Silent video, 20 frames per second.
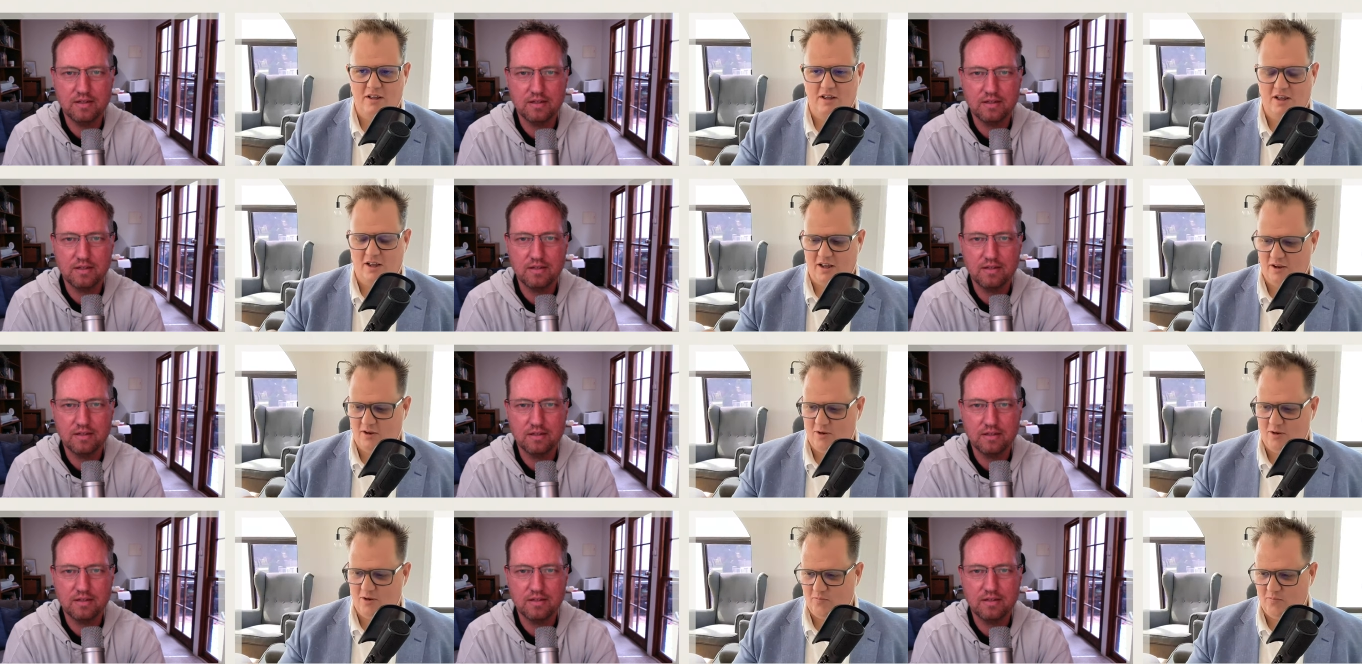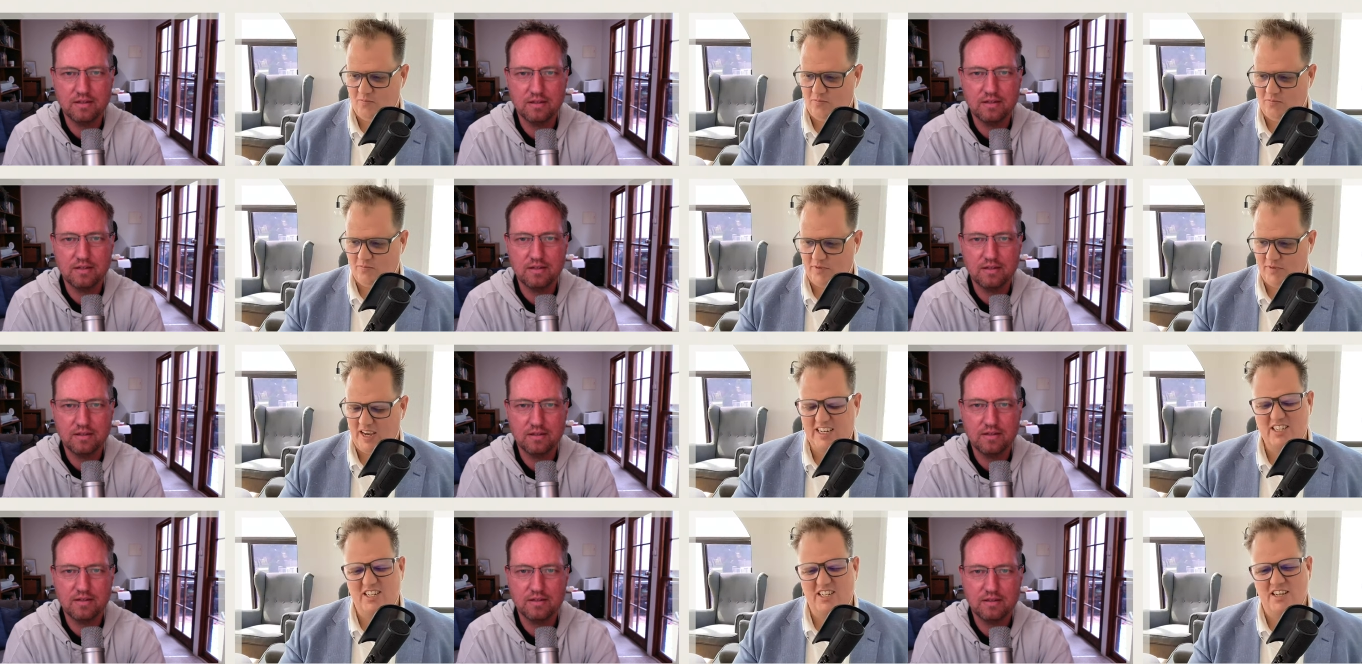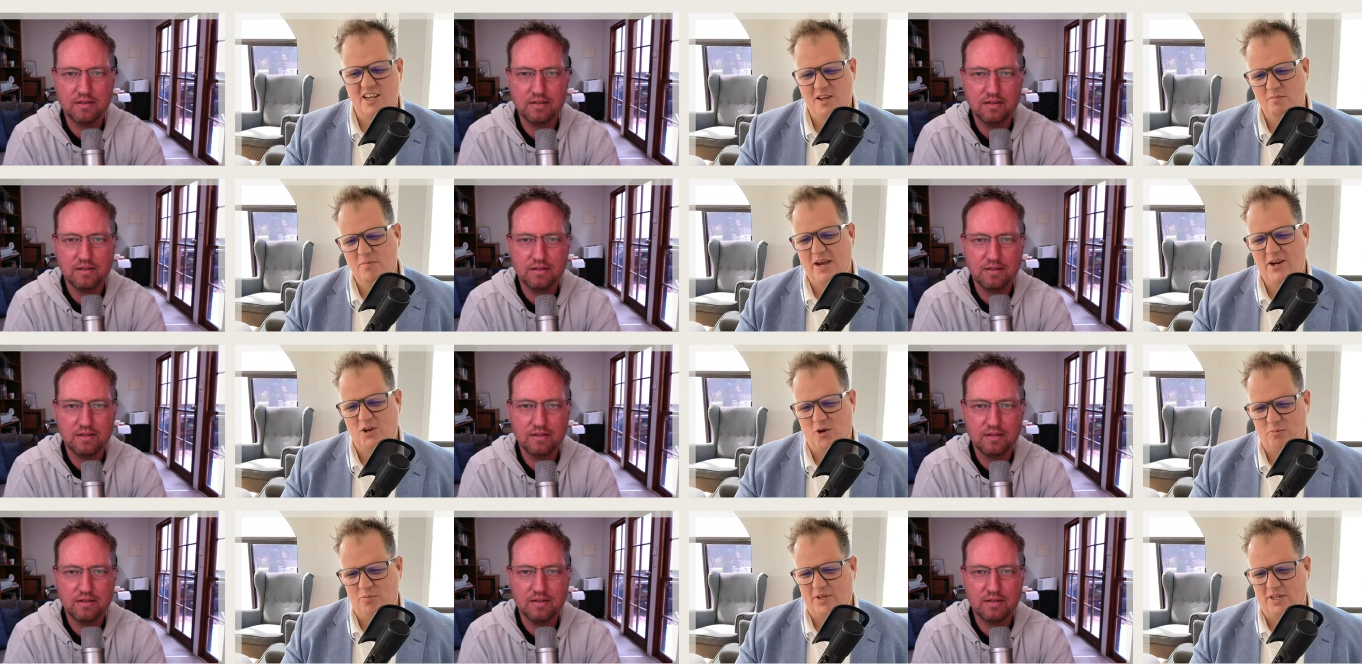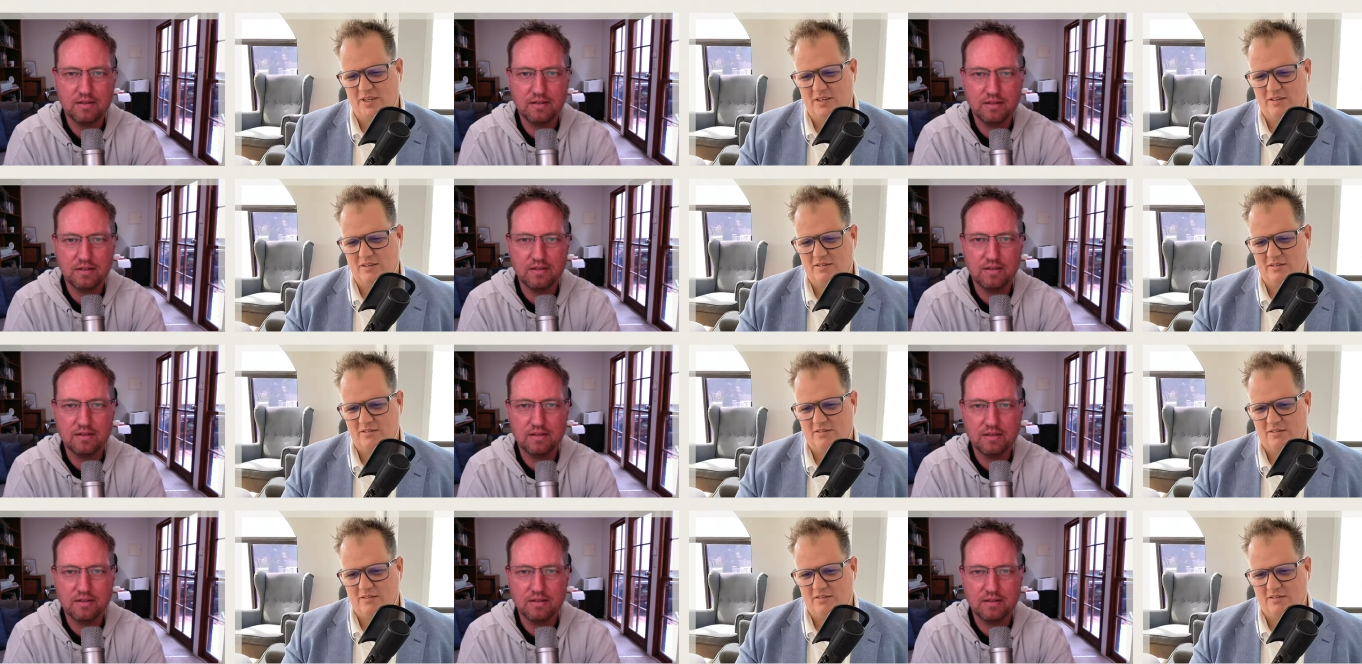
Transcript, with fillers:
Speaker 1: Um, actually, it may not be.